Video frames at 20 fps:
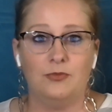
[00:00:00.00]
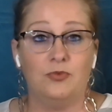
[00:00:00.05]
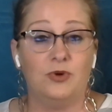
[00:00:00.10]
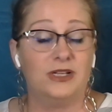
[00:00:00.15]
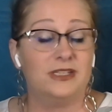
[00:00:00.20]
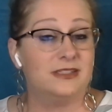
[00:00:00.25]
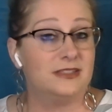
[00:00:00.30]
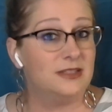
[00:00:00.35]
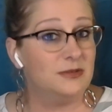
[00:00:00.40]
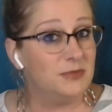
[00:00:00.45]

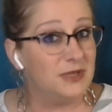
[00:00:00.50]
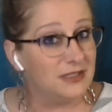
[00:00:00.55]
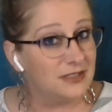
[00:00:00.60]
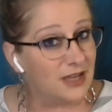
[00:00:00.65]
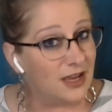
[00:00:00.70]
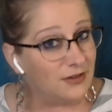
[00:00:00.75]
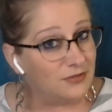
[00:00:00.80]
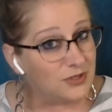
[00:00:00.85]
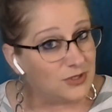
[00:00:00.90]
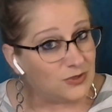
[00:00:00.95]
What does it mean to
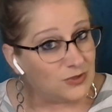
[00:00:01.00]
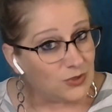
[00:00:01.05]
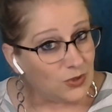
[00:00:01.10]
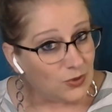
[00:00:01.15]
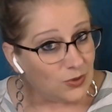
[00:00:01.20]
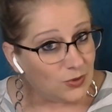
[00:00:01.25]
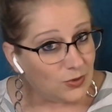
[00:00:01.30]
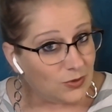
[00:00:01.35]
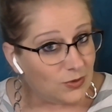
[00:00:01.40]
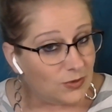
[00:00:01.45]
have a
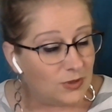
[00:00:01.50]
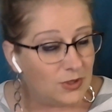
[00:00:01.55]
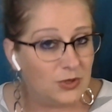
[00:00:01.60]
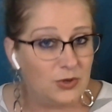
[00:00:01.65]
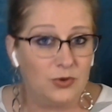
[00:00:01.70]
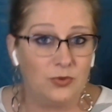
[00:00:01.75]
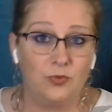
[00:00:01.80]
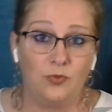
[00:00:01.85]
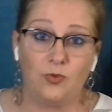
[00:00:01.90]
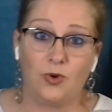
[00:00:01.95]
soul?
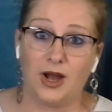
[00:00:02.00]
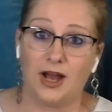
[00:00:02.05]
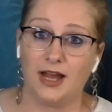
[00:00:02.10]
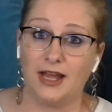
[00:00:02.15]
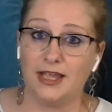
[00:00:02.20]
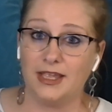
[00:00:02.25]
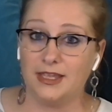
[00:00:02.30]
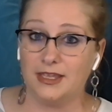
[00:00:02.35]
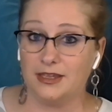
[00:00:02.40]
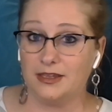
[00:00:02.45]

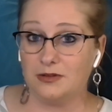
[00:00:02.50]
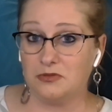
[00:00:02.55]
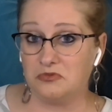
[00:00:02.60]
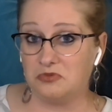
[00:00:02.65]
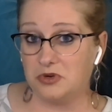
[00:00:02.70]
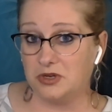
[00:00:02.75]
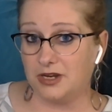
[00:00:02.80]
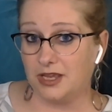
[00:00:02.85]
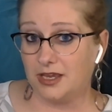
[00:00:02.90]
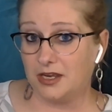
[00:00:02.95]
Why
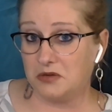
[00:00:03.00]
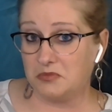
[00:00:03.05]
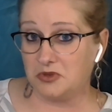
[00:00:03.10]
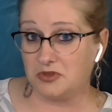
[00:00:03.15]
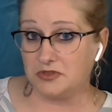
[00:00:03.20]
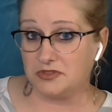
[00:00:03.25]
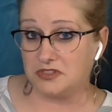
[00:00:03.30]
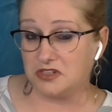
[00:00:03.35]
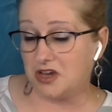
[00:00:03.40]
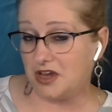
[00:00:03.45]
would
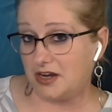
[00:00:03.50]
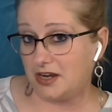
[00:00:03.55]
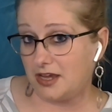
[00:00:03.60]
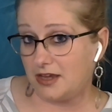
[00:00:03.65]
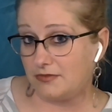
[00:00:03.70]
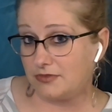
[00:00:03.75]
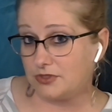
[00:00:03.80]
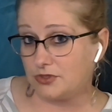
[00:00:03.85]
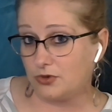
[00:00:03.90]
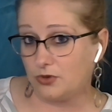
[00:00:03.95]
animals not
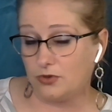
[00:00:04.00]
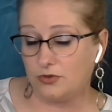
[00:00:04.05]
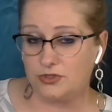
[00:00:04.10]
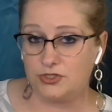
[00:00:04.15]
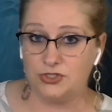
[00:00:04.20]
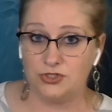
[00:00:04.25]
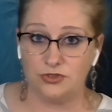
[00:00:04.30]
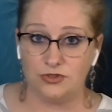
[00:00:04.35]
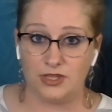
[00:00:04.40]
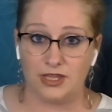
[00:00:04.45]
have souls?
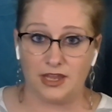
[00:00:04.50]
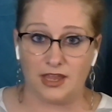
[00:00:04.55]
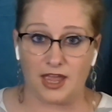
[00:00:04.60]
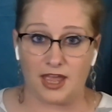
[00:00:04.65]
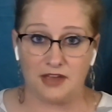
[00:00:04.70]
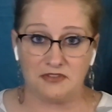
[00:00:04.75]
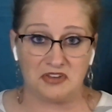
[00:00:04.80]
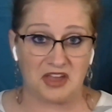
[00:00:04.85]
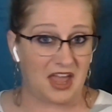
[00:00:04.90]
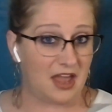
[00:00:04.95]
Do they
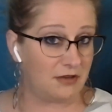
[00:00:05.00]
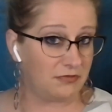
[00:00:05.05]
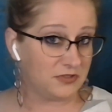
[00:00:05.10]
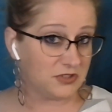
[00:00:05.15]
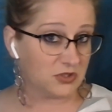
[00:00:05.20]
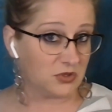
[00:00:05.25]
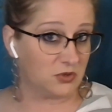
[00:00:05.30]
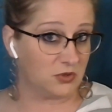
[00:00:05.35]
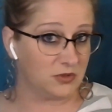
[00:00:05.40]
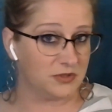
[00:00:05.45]
have half
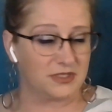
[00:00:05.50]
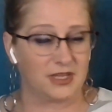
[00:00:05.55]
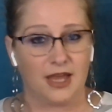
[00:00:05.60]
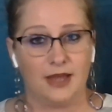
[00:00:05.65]
souls?